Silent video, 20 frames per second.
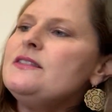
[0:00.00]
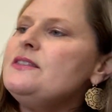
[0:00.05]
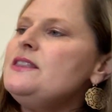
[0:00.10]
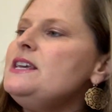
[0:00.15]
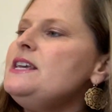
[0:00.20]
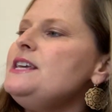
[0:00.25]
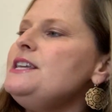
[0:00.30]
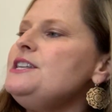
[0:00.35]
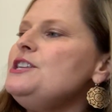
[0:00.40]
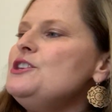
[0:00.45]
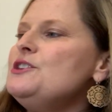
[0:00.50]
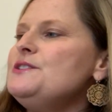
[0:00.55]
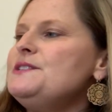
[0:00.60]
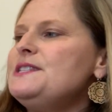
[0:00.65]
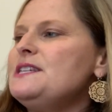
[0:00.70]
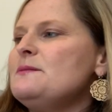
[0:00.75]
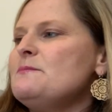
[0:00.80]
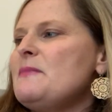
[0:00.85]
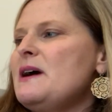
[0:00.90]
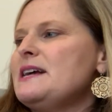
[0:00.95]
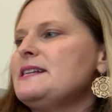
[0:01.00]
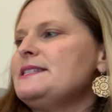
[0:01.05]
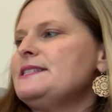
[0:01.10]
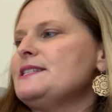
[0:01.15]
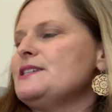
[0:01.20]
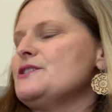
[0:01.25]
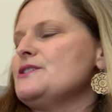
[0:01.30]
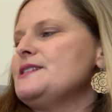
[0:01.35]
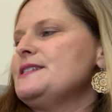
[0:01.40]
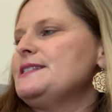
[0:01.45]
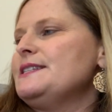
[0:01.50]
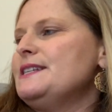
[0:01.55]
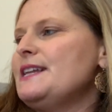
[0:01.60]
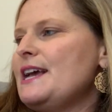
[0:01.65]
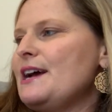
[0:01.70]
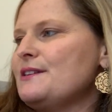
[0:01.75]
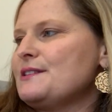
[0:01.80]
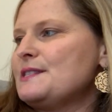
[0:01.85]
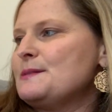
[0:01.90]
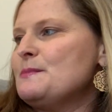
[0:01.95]
Then, using my serious
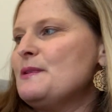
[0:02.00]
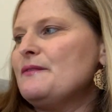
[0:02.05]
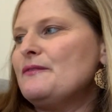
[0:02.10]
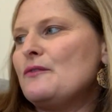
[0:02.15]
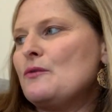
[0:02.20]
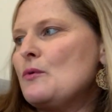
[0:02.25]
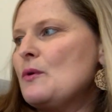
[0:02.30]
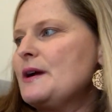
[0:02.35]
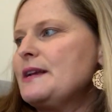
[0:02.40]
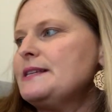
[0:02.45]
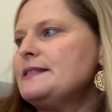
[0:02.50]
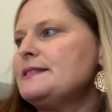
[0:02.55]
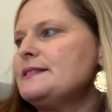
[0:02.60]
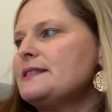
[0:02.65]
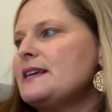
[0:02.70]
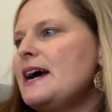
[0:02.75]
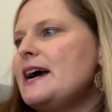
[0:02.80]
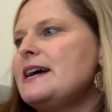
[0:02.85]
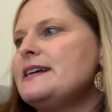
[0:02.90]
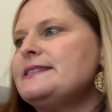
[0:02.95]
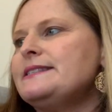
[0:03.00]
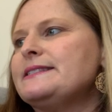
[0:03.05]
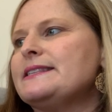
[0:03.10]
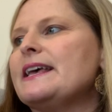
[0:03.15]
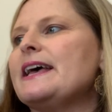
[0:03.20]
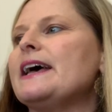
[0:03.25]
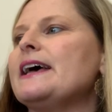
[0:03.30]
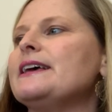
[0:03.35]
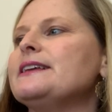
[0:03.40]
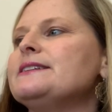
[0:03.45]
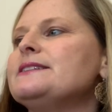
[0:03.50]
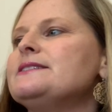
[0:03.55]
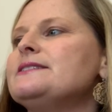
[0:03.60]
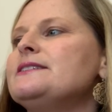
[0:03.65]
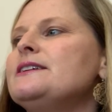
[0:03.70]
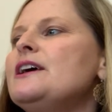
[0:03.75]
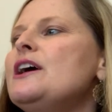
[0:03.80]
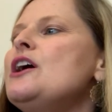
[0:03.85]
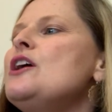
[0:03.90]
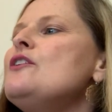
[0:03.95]
announcement voice, I said,
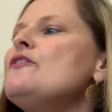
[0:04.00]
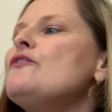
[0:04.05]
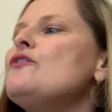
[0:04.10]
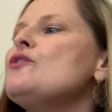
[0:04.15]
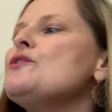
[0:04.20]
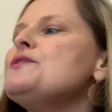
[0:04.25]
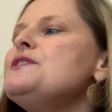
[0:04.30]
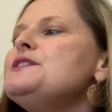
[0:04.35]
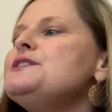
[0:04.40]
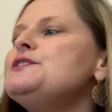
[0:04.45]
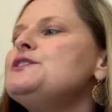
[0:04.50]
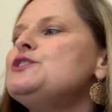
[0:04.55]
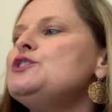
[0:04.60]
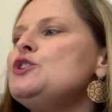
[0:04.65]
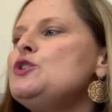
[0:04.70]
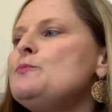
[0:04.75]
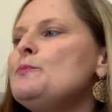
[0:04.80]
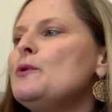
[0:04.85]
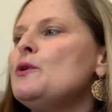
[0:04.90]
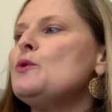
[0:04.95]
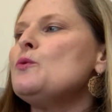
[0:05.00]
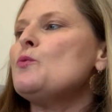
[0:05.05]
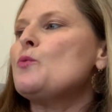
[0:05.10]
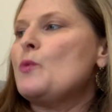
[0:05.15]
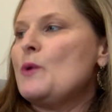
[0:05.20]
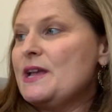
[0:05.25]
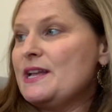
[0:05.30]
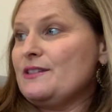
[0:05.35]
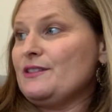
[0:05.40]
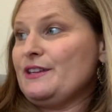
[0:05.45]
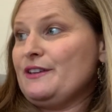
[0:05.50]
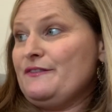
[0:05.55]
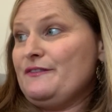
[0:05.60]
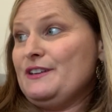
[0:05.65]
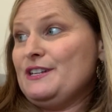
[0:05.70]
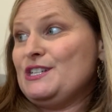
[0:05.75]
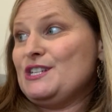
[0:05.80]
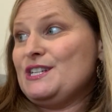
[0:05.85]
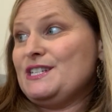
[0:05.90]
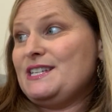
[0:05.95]
"For the super wiggly
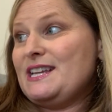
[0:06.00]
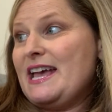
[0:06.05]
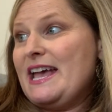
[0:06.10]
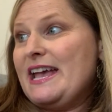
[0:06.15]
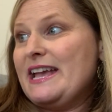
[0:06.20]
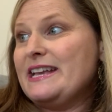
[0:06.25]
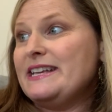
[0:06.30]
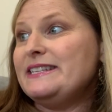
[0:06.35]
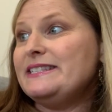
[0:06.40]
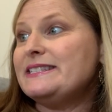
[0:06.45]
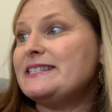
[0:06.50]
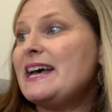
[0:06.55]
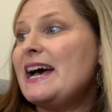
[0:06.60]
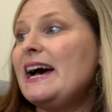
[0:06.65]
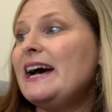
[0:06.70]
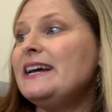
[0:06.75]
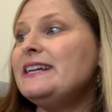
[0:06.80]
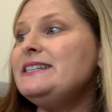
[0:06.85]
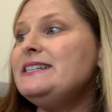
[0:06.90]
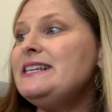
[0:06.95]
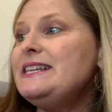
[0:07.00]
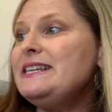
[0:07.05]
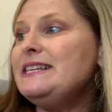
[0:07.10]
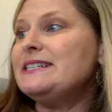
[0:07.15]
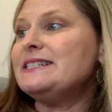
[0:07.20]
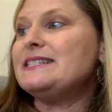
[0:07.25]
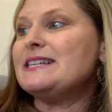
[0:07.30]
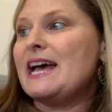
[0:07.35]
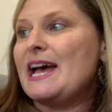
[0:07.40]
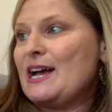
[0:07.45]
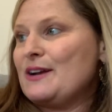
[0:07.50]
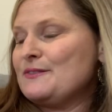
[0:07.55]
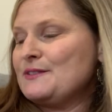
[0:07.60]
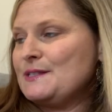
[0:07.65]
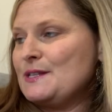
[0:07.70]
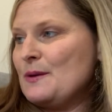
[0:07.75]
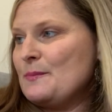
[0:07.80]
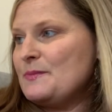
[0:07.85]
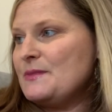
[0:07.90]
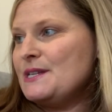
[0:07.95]
fidget days, I need to have
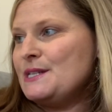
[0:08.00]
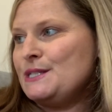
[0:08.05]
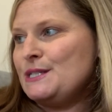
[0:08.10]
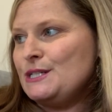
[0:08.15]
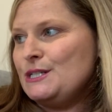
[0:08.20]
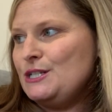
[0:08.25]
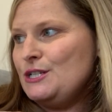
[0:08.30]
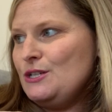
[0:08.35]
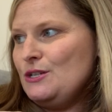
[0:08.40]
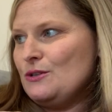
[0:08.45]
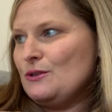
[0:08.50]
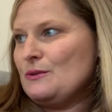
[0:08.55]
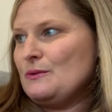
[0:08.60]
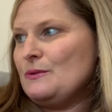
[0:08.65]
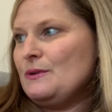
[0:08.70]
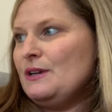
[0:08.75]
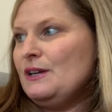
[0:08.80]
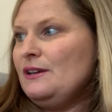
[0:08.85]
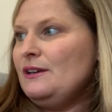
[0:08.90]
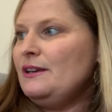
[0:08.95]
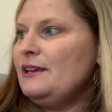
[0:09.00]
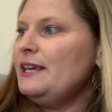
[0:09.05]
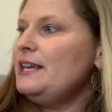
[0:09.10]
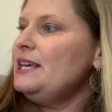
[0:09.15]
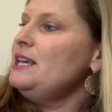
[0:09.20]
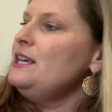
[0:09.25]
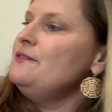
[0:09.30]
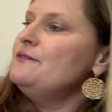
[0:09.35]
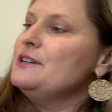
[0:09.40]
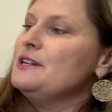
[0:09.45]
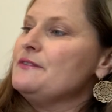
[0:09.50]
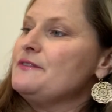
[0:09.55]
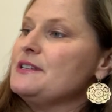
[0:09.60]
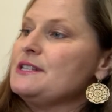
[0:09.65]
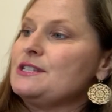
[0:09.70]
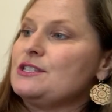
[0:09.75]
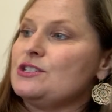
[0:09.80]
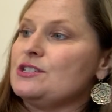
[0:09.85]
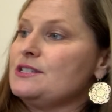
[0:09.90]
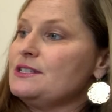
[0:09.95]
something to do, even if
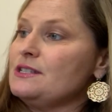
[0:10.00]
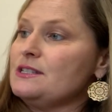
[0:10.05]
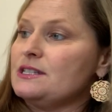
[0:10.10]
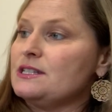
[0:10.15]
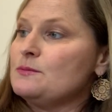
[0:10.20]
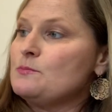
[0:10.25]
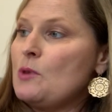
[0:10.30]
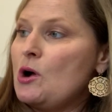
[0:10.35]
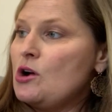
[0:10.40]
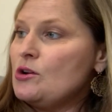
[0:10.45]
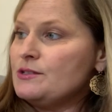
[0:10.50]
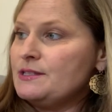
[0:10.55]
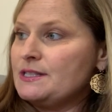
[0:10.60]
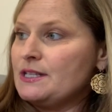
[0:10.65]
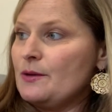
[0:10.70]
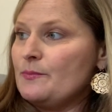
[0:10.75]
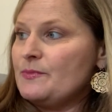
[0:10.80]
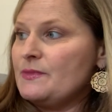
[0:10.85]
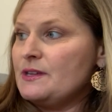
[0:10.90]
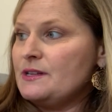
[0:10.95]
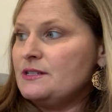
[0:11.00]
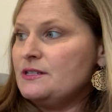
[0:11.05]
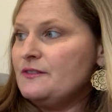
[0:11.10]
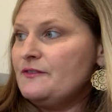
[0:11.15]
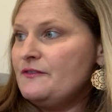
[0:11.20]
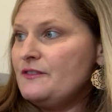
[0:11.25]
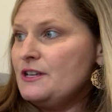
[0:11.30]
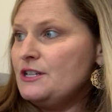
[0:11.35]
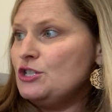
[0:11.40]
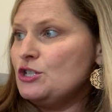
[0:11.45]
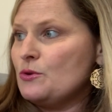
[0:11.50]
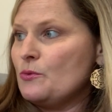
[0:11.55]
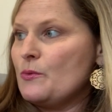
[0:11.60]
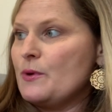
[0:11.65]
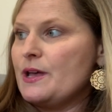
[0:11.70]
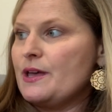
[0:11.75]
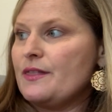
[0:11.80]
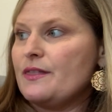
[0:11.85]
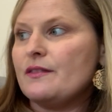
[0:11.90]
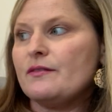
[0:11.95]
it's just a small something to fidget
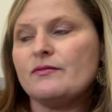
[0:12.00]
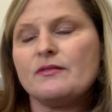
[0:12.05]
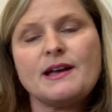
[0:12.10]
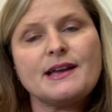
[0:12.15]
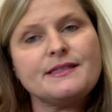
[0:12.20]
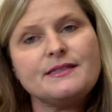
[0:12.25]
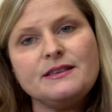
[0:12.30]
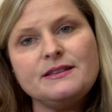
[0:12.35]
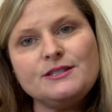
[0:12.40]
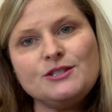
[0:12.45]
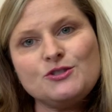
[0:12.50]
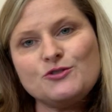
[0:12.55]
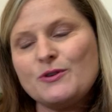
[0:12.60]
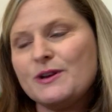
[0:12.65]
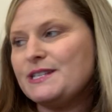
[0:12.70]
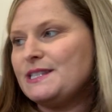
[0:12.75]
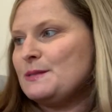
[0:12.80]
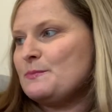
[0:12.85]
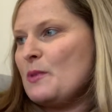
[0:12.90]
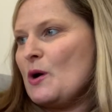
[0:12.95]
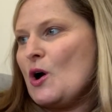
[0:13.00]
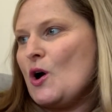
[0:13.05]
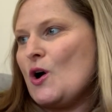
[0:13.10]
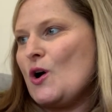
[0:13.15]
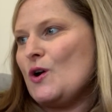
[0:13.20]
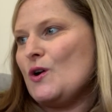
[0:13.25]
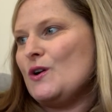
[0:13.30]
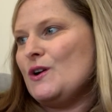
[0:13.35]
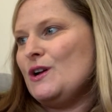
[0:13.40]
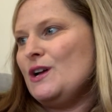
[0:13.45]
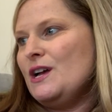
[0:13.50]
with, like this stress ball.